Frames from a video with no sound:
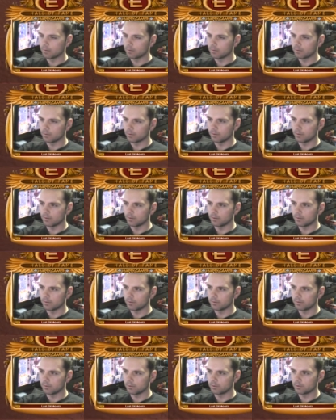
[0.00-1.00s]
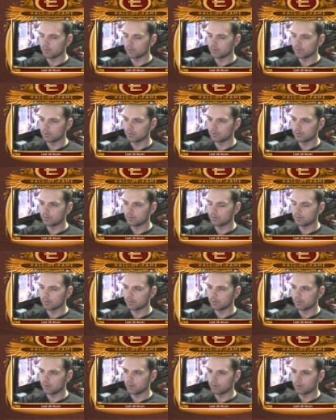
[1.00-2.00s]
And there's a
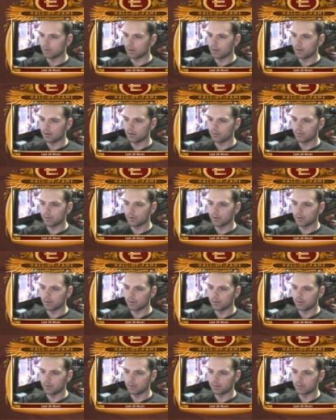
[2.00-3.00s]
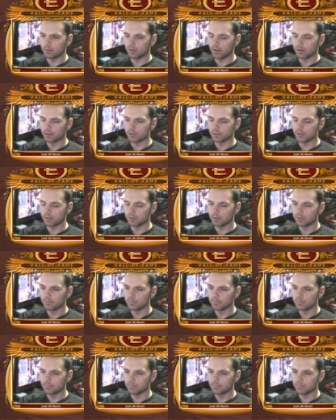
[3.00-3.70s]
lot going on here, actually,